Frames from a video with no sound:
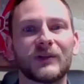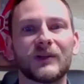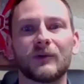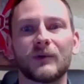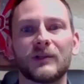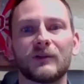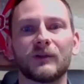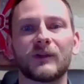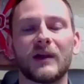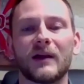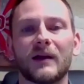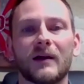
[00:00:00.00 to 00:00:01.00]
When you use
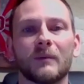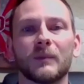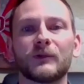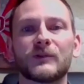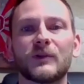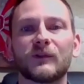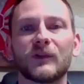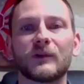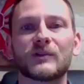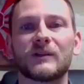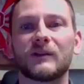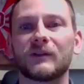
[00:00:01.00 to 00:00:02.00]
a Bluetooth
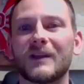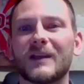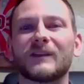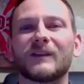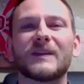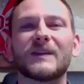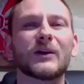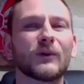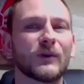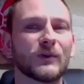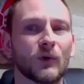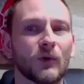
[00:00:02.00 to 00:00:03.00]
solution is near
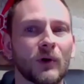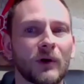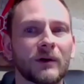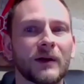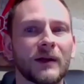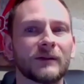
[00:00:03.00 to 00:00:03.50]
the door,